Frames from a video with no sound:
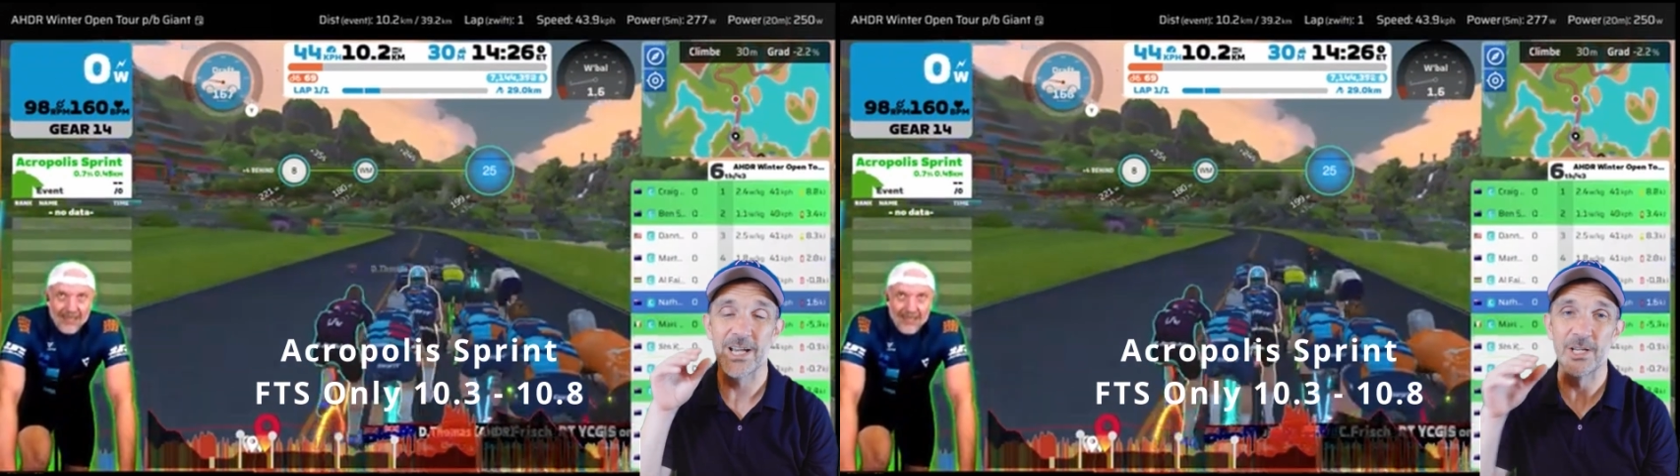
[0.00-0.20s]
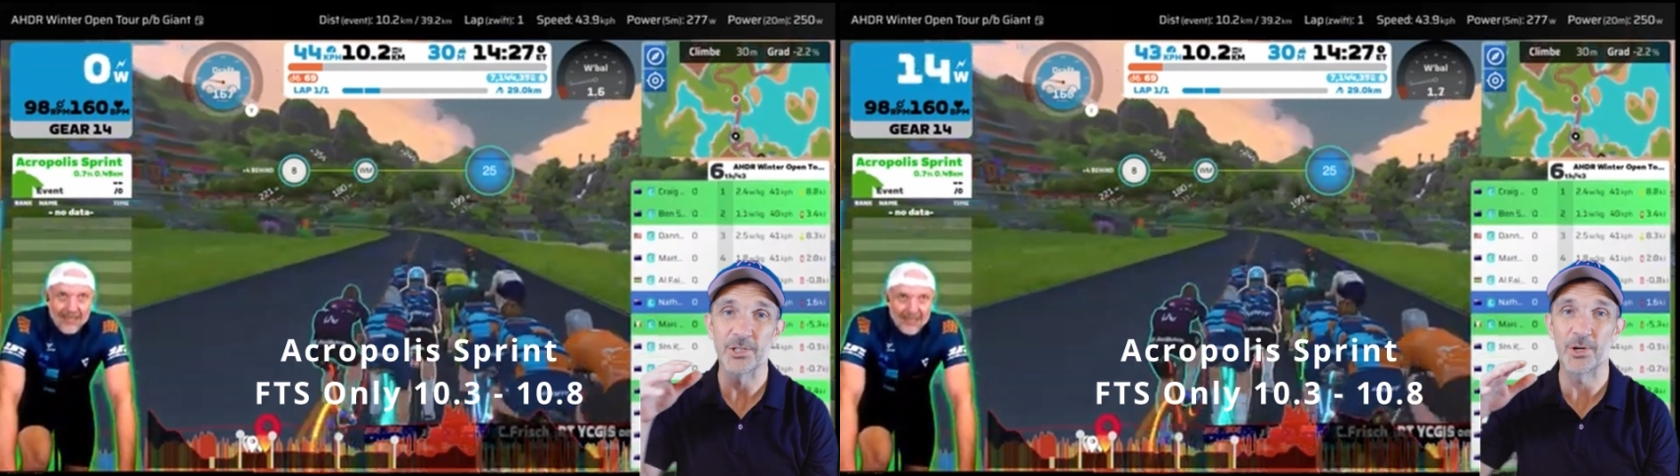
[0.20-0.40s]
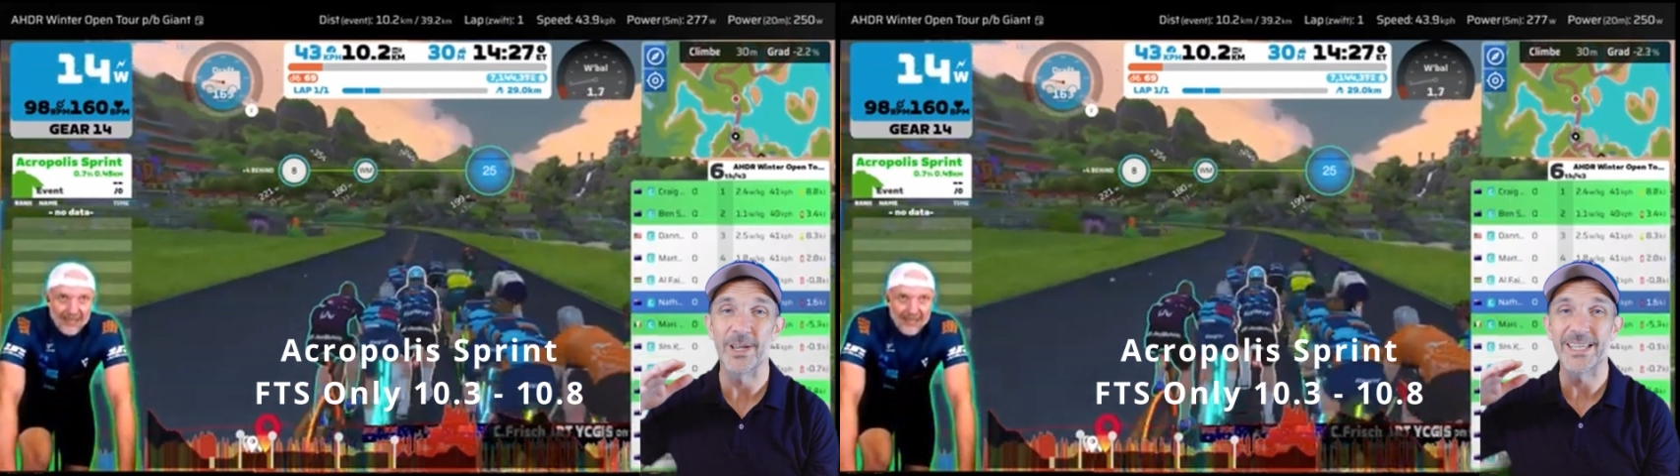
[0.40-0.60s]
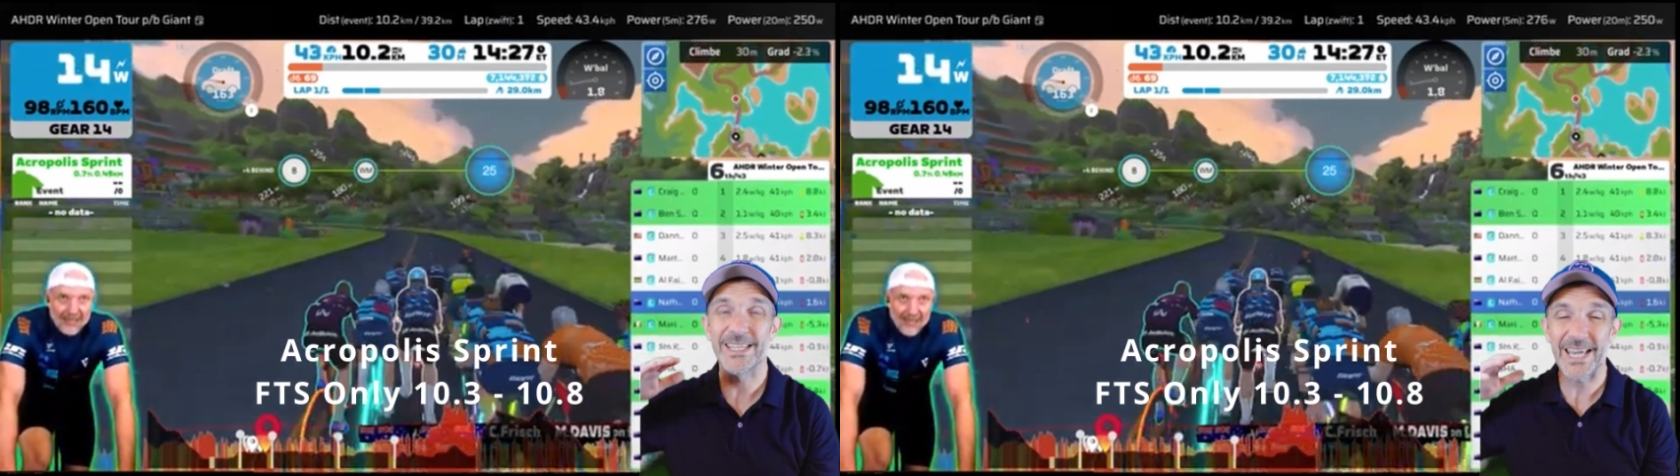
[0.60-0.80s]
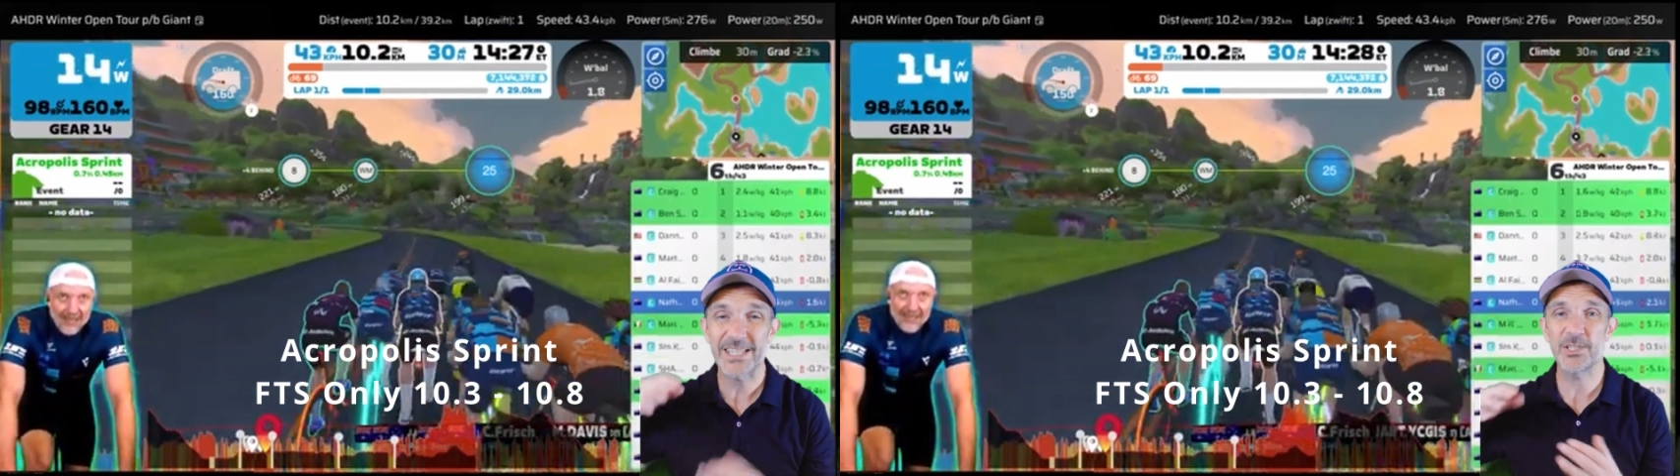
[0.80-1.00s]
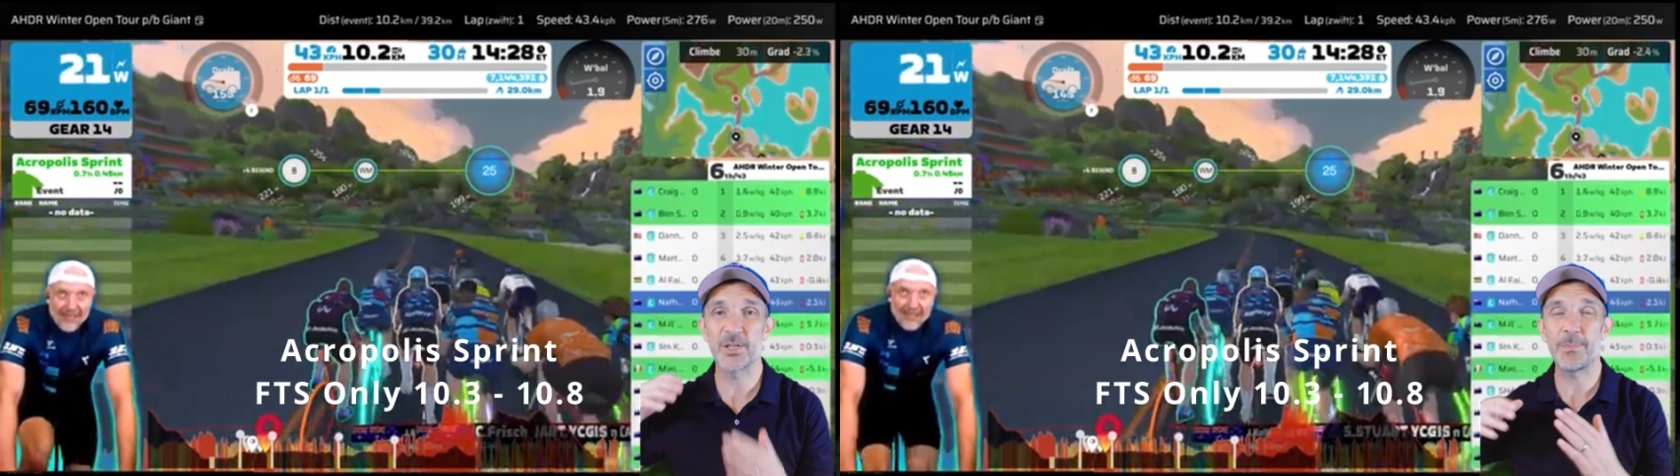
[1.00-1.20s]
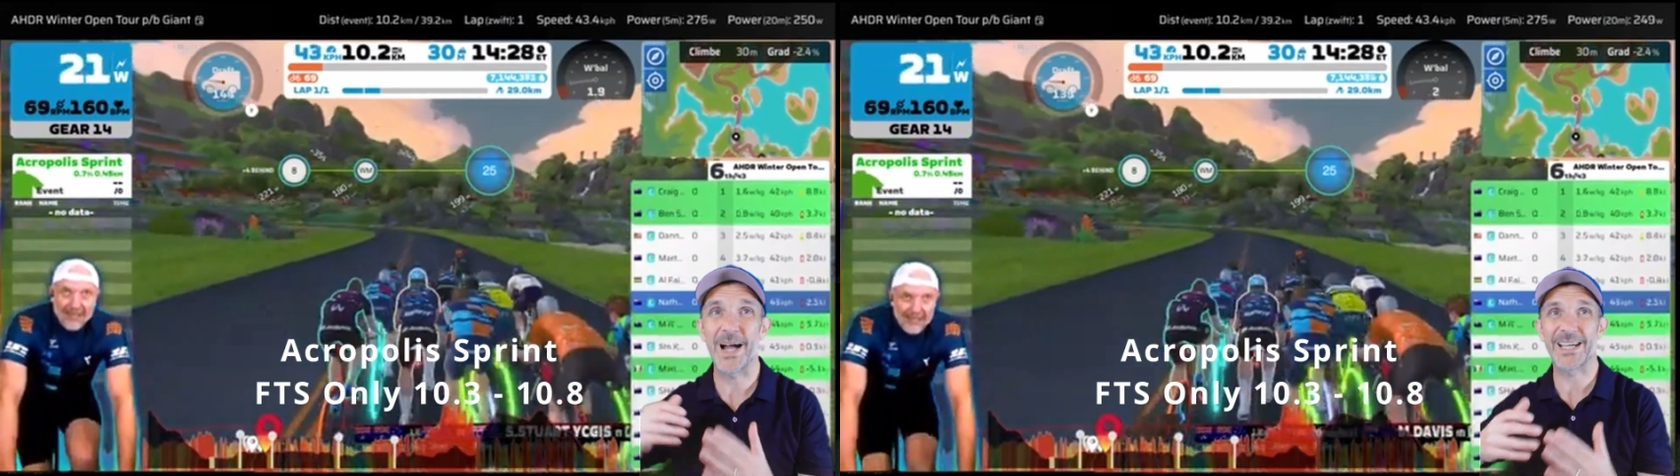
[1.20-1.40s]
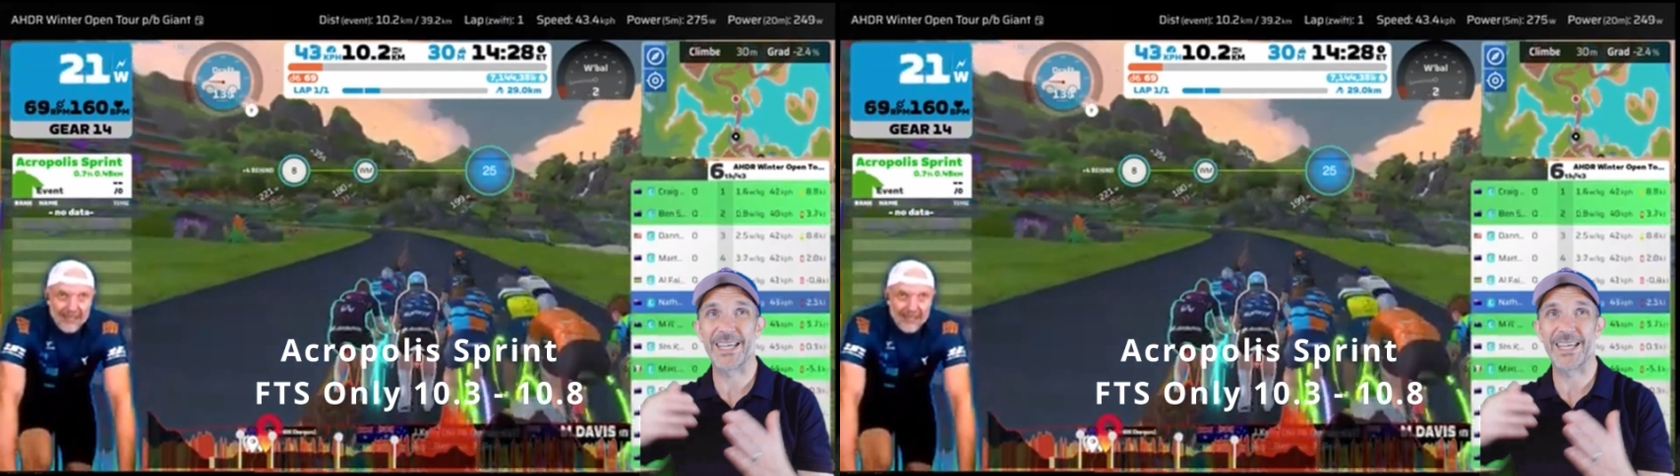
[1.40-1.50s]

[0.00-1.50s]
So get to the back,